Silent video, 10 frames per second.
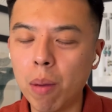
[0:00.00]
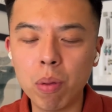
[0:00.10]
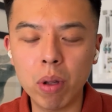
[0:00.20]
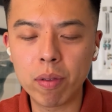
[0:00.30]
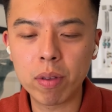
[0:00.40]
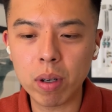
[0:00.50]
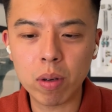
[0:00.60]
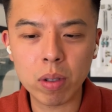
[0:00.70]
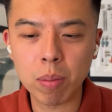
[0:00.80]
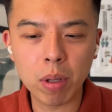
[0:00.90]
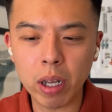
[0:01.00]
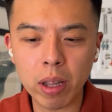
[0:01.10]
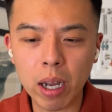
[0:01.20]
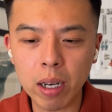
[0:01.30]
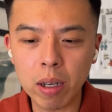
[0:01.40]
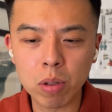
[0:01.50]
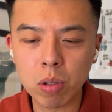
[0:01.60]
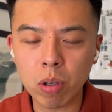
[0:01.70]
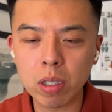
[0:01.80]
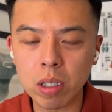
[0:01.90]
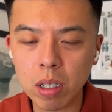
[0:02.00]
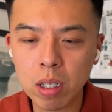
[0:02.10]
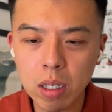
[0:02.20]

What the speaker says: 40% uplift or something like that. It was crazy.